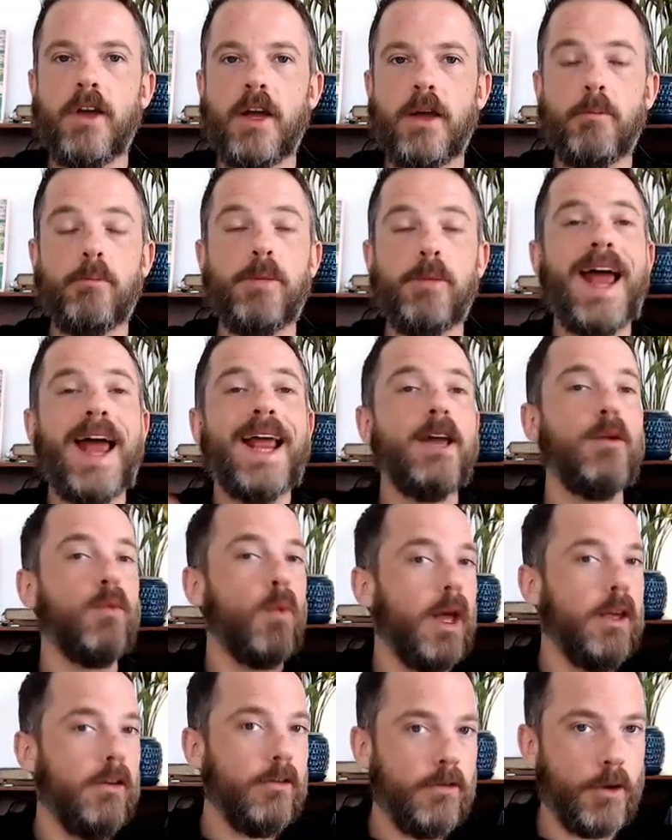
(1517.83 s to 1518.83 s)
black and
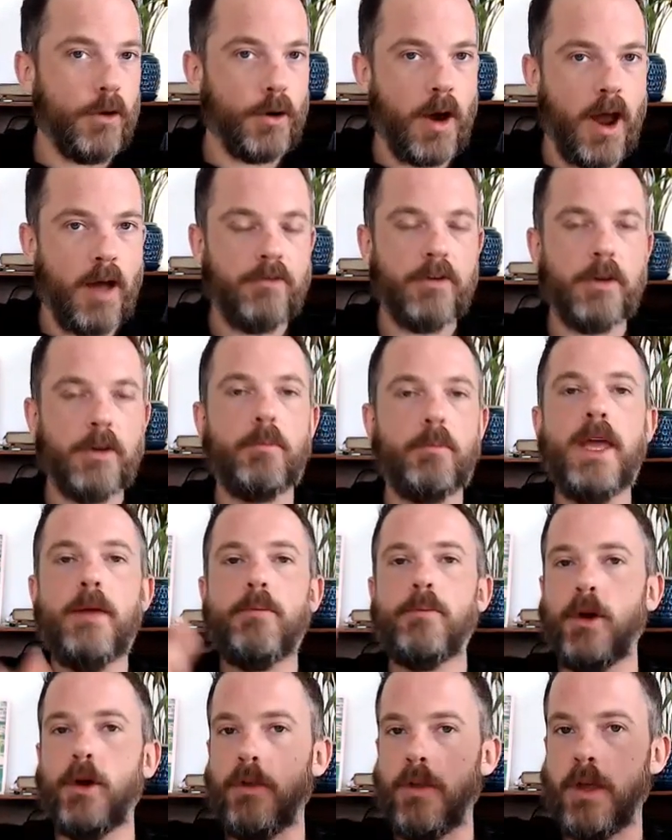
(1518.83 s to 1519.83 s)
white photographic
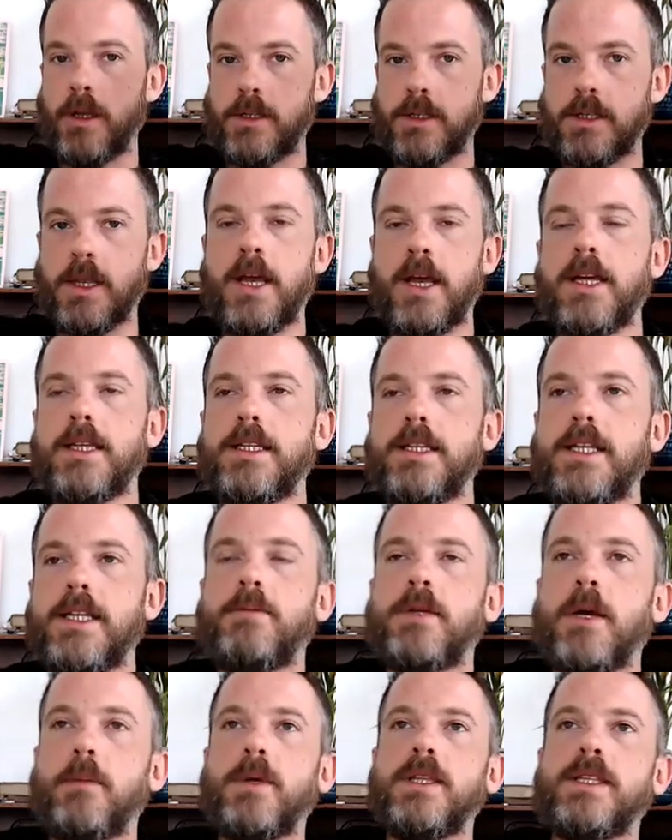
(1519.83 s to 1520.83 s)
paper that's taped
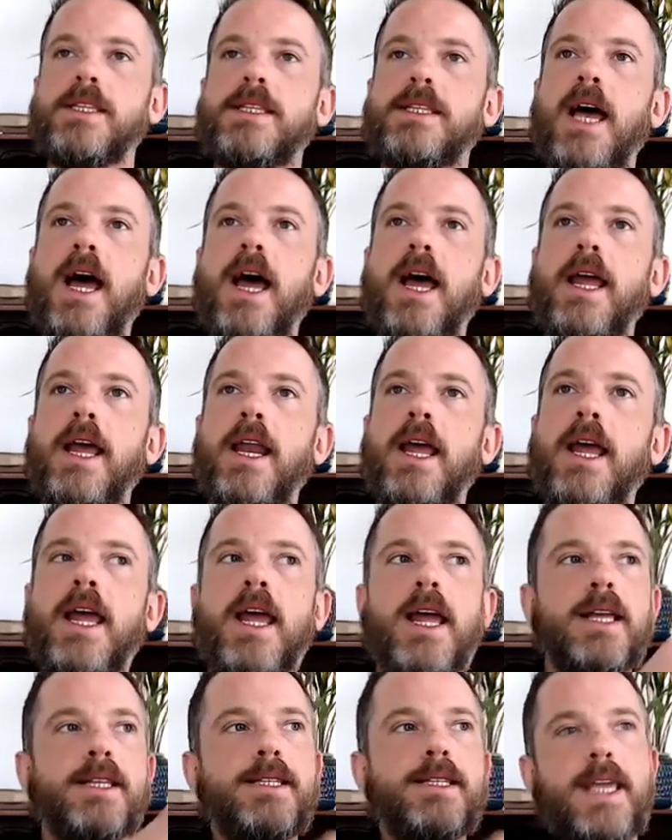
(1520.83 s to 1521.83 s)
up inside
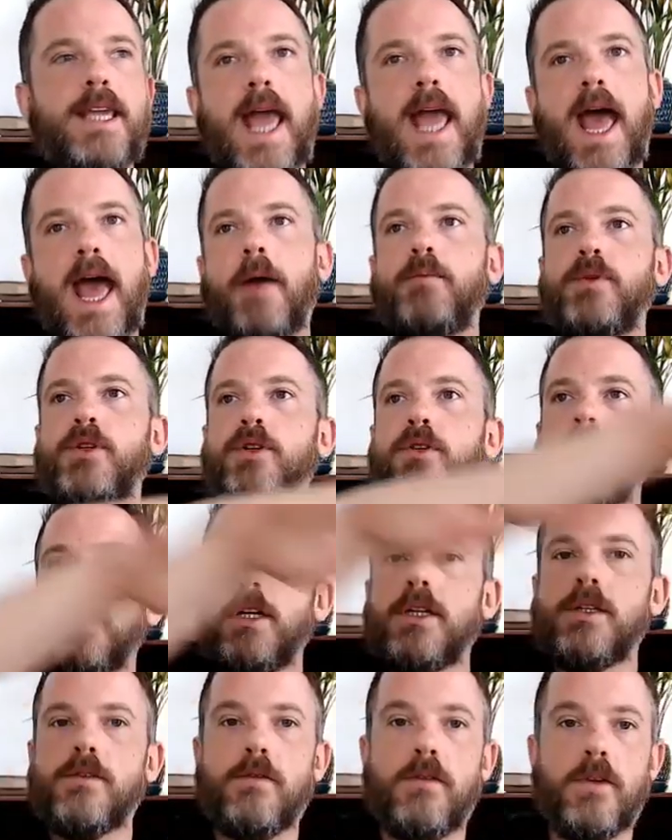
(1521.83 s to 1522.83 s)
to capture
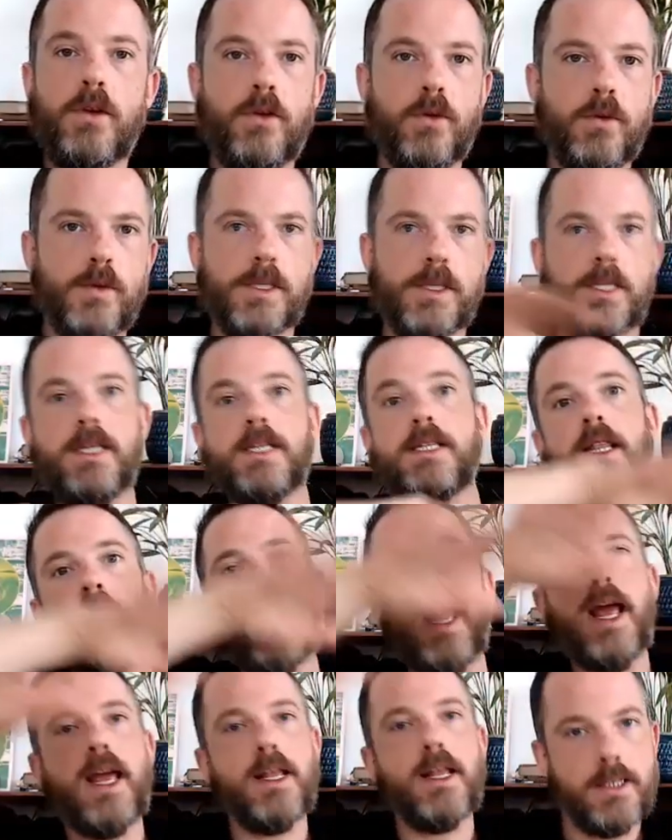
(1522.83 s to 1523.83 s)
these views, these
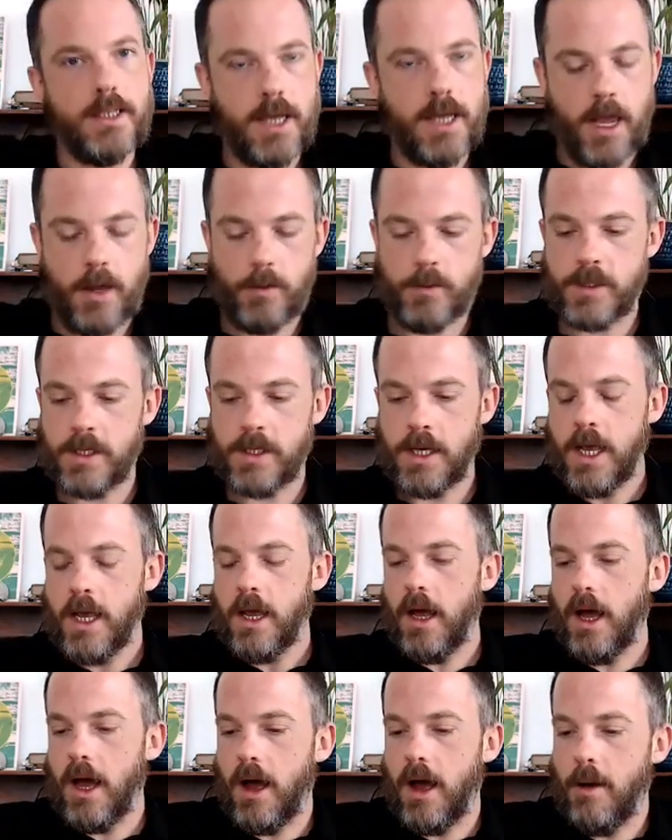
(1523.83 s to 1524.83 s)
landscapes.
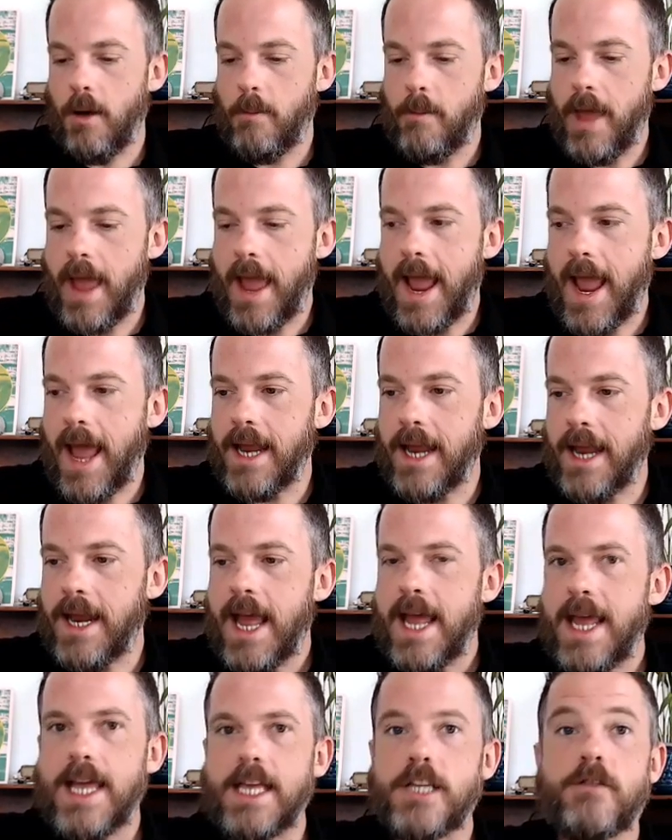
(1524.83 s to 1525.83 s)
And
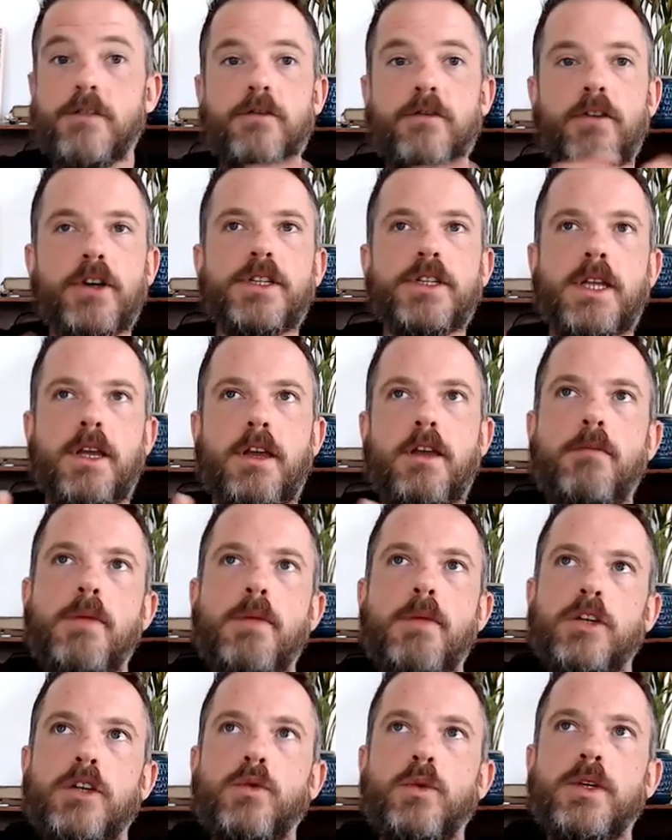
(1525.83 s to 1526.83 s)
his first
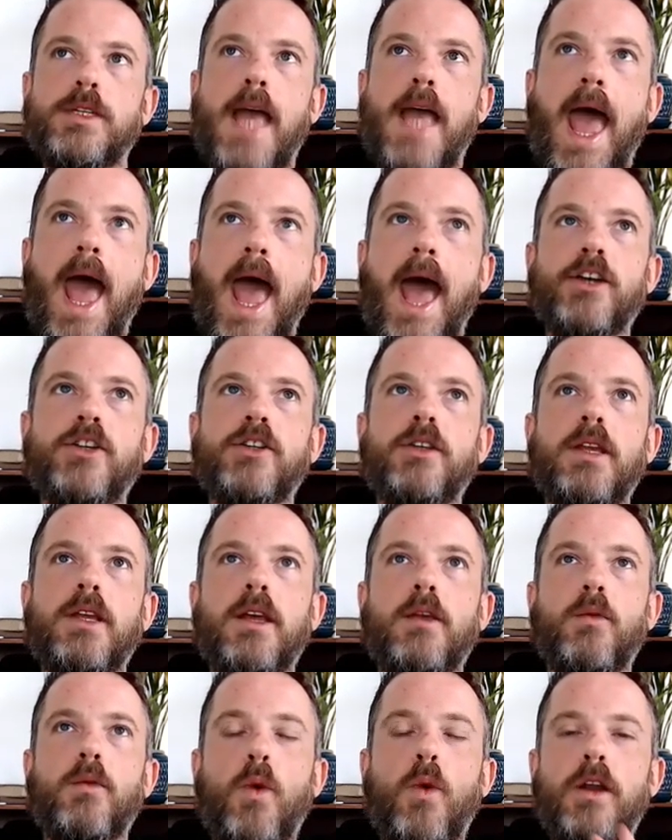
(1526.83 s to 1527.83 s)
image was actually
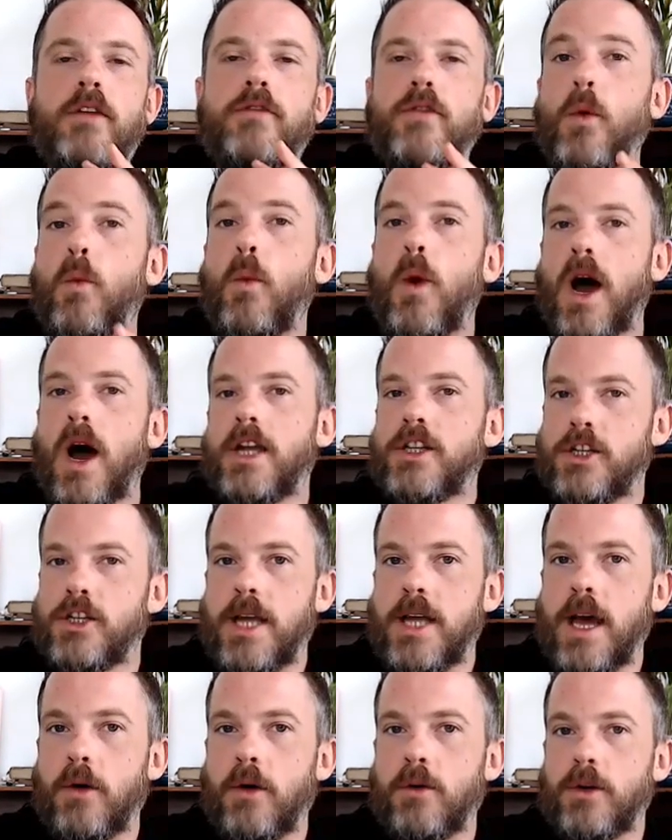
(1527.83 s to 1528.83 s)
in one of the
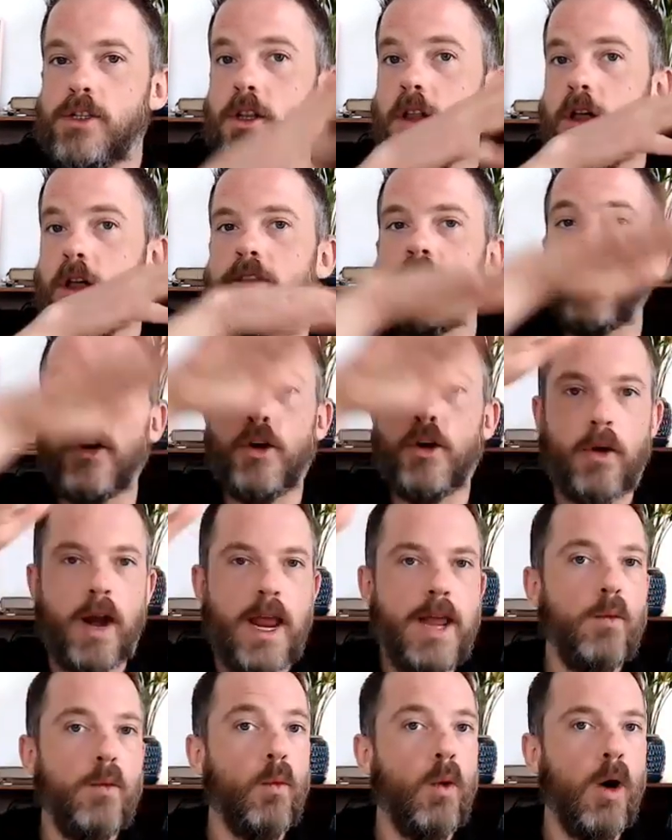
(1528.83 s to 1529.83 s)
watchtowers along the
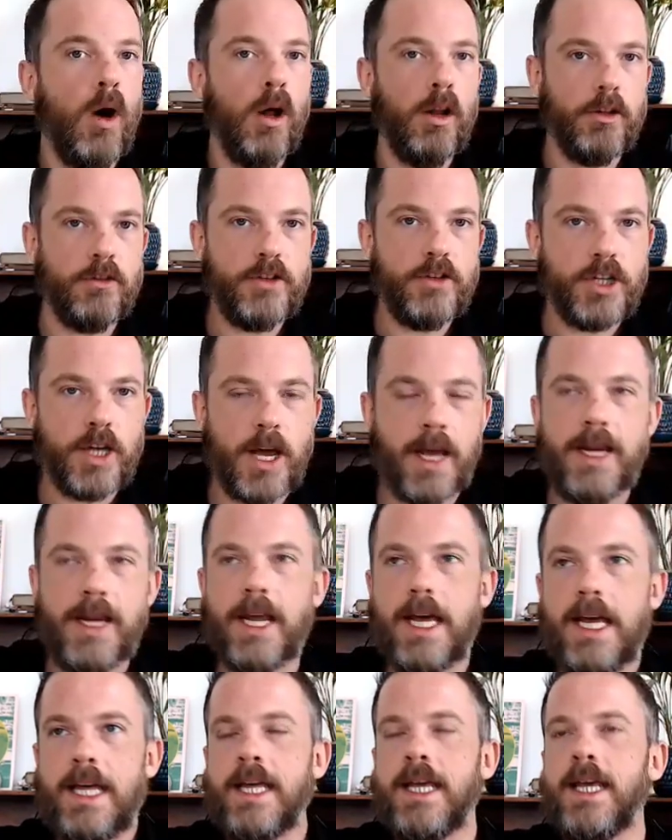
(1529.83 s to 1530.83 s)
Great Wall of
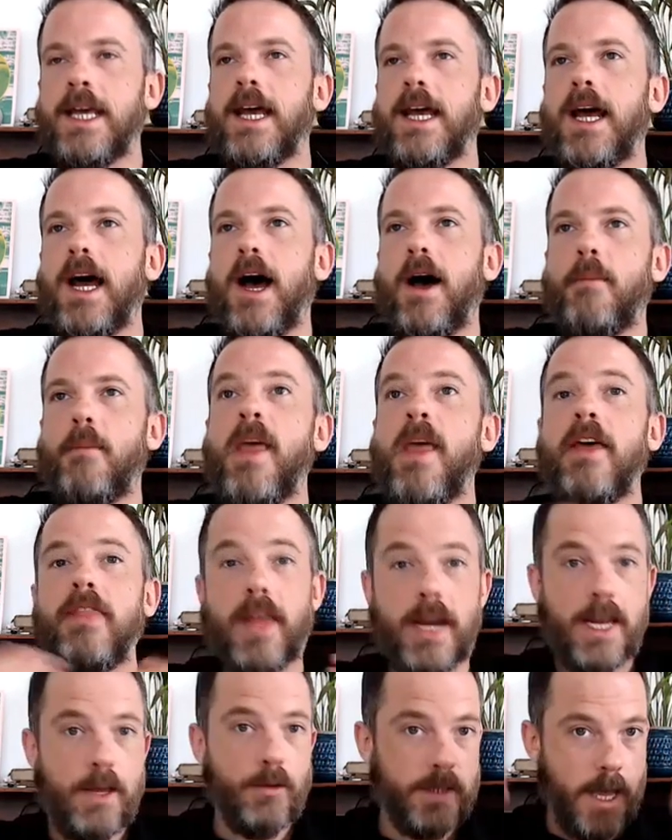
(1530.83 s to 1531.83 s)
China,
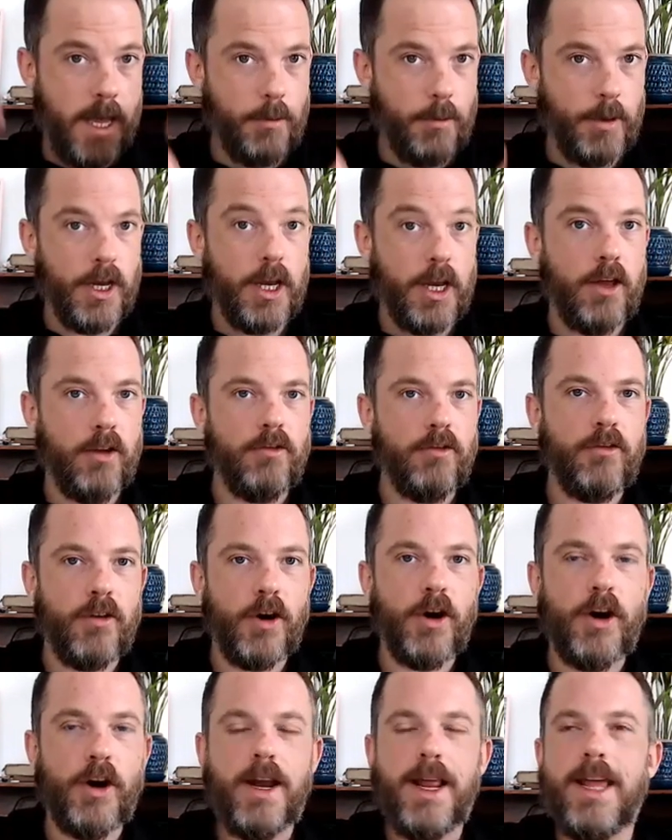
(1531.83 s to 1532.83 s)
that he was able to
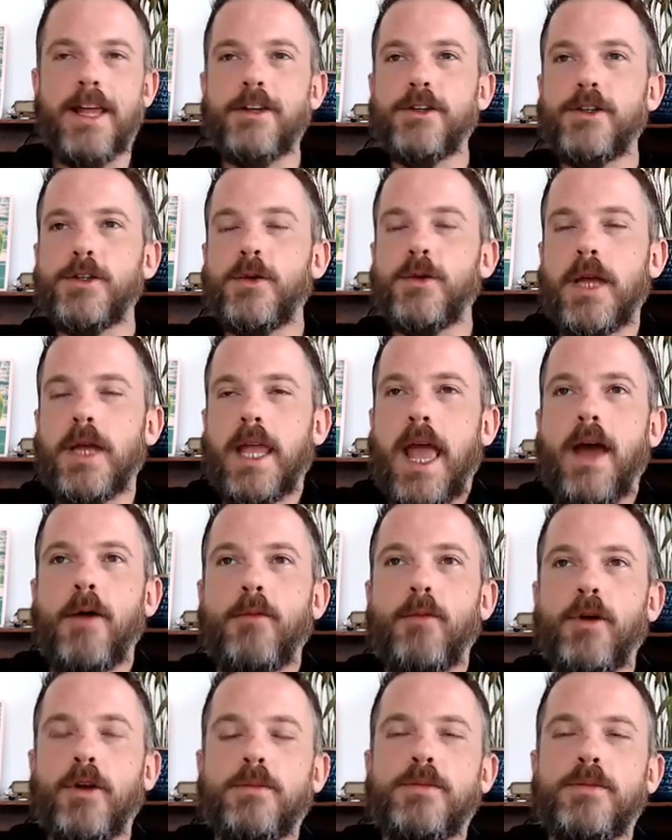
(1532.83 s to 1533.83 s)
convert into a
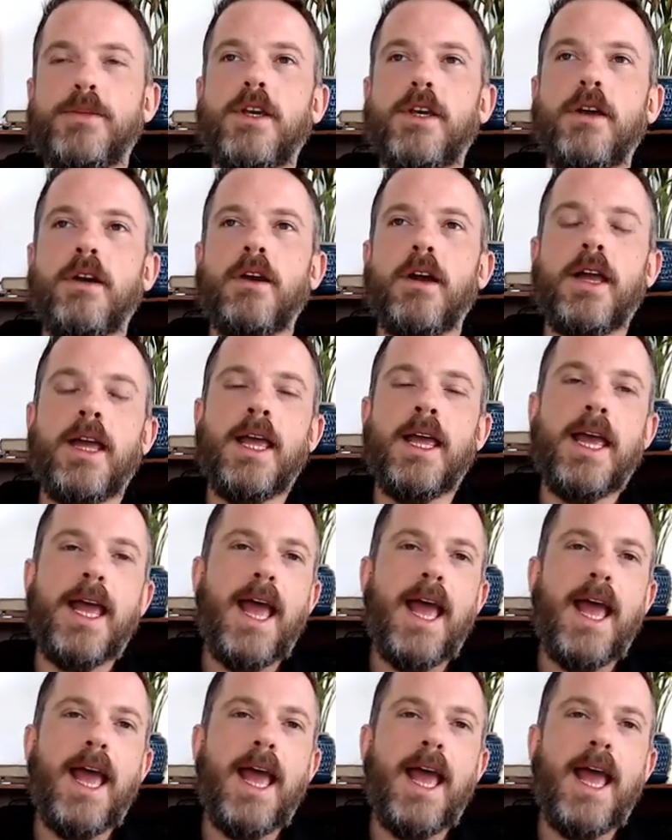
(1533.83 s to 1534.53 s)
camera obscura.